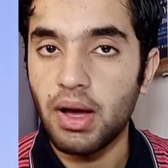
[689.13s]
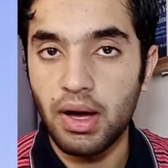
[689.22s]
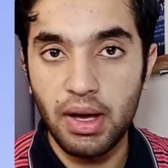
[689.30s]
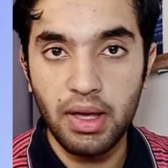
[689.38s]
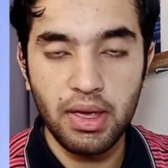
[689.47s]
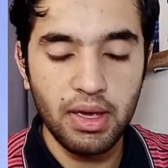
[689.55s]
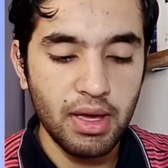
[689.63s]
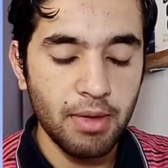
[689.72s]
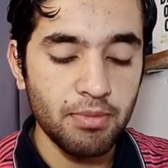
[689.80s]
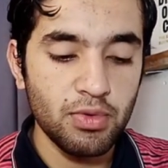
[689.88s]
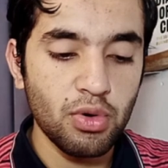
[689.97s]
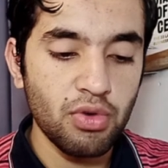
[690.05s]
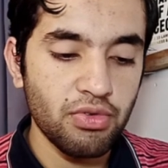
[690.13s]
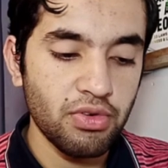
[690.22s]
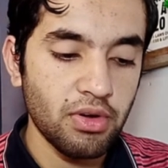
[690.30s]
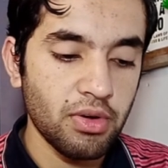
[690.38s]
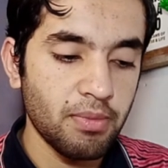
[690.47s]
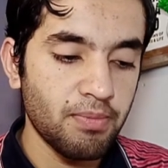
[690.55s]
I am sort of
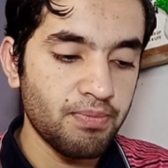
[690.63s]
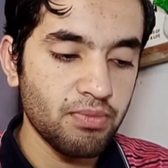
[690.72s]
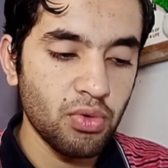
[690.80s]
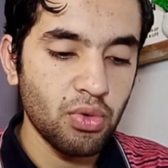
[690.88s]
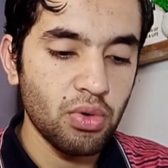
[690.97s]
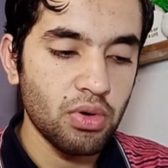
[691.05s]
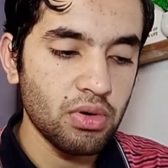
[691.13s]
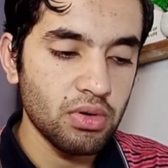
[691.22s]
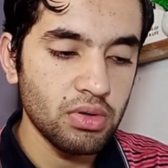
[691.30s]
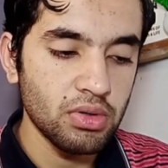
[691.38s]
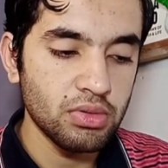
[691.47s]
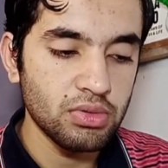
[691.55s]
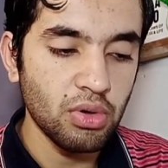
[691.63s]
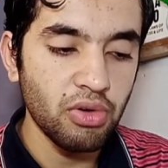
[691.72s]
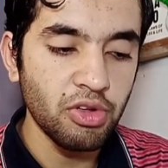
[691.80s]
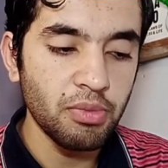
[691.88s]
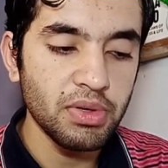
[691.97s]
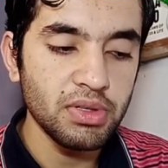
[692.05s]
a more
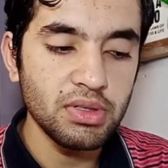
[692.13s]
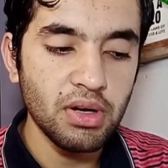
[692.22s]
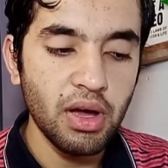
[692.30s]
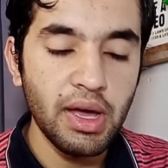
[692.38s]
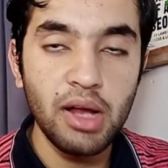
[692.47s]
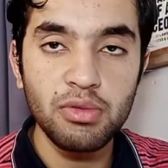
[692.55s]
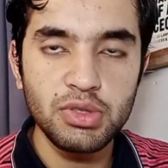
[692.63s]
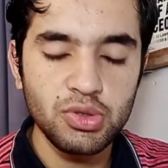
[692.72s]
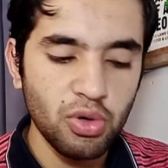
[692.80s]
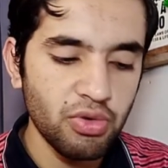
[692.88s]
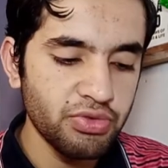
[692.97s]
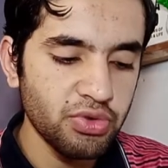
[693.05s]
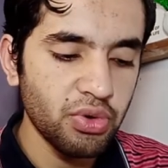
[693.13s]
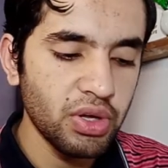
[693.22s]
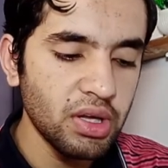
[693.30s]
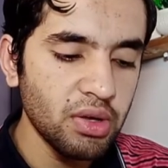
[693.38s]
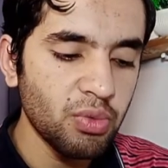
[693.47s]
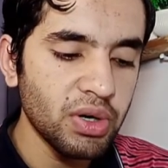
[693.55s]
solving person. I always solve. So
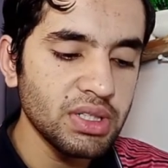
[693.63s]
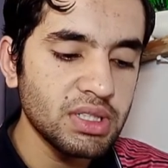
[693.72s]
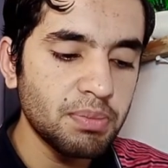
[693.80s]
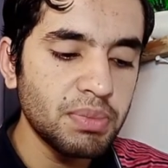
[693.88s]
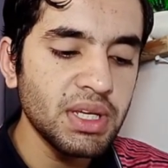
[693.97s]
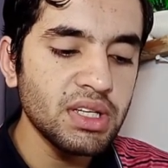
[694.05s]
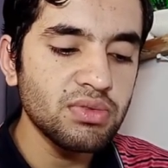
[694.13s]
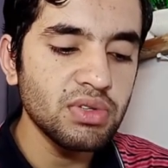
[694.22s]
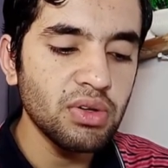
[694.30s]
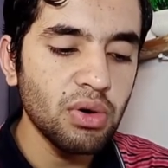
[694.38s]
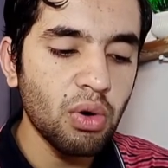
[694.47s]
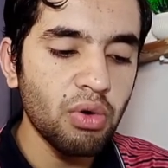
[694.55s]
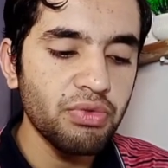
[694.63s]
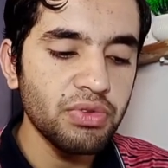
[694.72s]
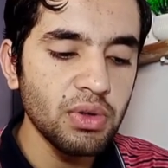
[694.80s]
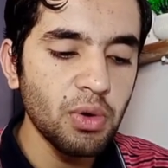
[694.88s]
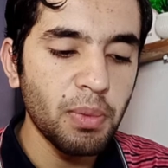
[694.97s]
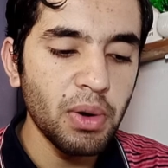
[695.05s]
here, what is the pH of
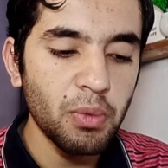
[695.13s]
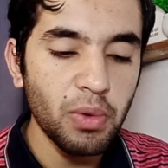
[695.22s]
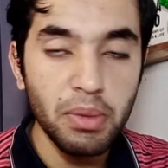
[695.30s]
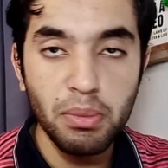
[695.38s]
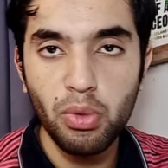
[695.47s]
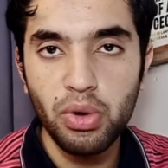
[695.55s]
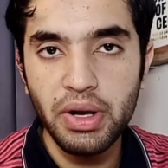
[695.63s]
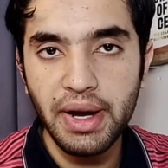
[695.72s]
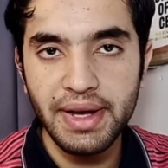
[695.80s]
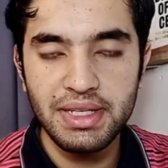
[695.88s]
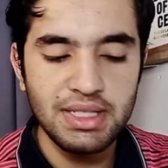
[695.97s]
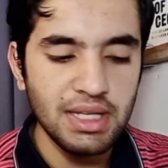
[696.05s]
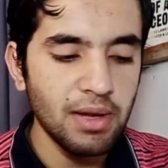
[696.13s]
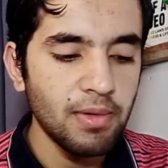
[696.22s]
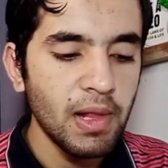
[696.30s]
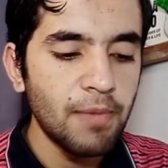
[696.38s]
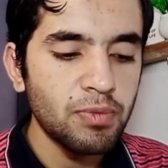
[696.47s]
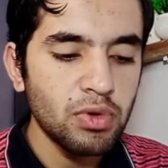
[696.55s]
0.1 molar HCl?
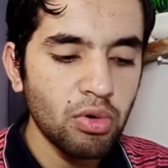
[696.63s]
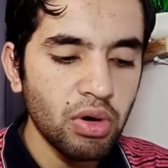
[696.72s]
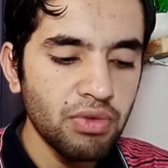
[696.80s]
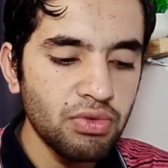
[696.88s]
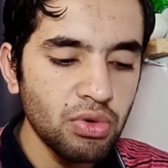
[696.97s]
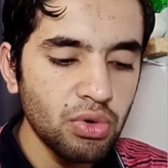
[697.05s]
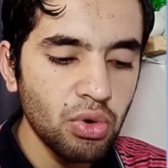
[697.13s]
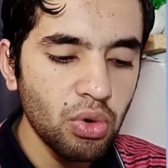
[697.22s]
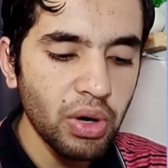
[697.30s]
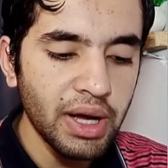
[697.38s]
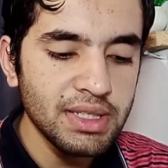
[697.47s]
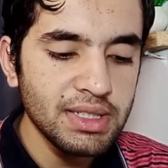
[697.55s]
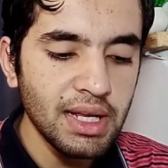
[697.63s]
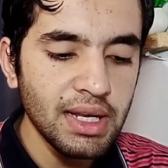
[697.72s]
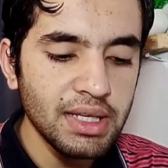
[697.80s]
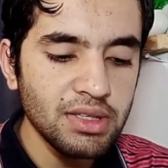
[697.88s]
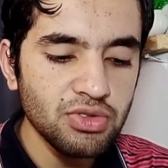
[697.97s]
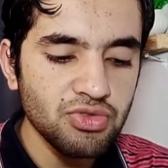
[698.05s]
So if you know, HCl
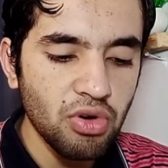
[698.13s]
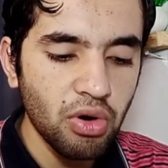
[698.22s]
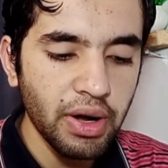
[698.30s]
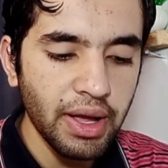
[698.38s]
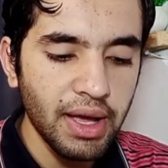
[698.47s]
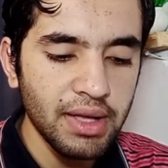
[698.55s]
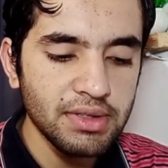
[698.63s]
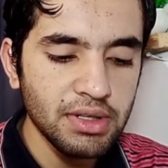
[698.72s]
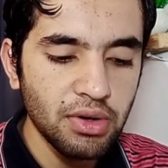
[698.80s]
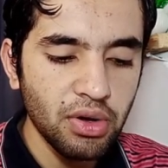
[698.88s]
is a strong acid.